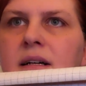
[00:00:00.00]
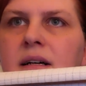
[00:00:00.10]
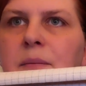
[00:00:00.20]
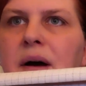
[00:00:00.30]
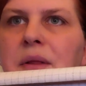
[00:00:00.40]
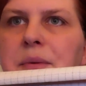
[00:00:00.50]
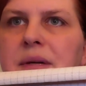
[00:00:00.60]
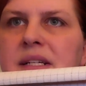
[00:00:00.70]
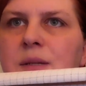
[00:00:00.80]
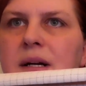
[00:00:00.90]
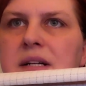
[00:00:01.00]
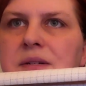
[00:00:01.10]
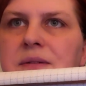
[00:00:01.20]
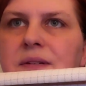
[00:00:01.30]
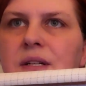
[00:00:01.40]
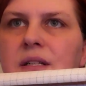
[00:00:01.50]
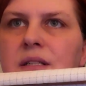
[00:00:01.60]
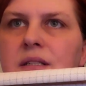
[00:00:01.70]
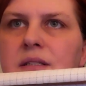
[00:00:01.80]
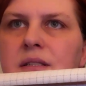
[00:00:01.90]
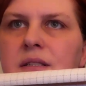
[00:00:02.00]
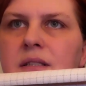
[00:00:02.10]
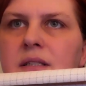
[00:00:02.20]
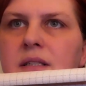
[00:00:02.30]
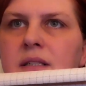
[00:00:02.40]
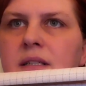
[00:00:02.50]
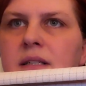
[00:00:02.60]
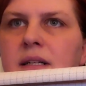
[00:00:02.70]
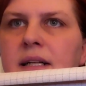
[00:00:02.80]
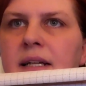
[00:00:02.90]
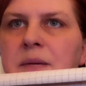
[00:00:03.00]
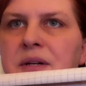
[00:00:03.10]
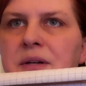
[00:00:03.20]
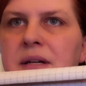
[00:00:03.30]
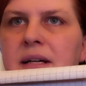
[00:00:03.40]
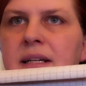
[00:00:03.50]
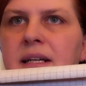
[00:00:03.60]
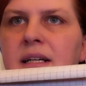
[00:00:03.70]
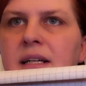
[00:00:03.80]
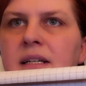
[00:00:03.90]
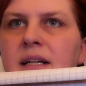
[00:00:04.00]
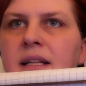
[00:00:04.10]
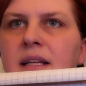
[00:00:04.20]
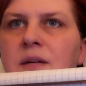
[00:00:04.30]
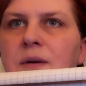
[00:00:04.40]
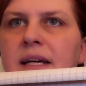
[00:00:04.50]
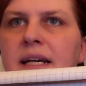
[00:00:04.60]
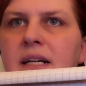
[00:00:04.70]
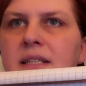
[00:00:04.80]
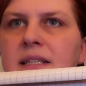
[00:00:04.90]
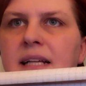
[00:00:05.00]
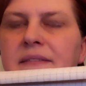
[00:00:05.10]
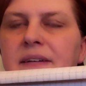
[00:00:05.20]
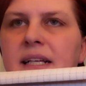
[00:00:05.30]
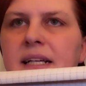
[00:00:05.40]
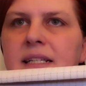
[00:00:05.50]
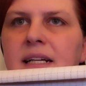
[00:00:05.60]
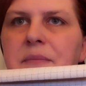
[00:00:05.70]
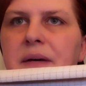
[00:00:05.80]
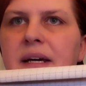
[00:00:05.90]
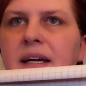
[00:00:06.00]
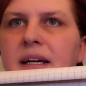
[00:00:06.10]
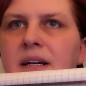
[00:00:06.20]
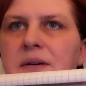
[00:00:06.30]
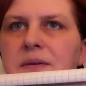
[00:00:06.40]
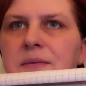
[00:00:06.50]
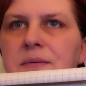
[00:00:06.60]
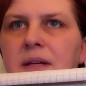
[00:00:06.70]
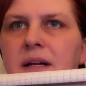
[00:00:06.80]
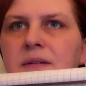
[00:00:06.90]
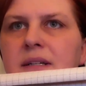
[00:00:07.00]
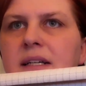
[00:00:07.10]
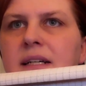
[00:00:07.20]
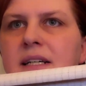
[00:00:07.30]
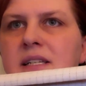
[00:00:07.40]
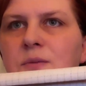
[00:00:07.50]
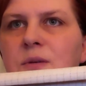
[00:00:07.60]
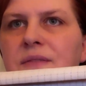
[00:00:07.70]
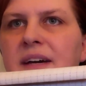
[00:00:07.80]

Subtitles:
about 3 squares over, and now I'm gonna go down here and then work here till I feel like stopping and go, you know, because the wolf head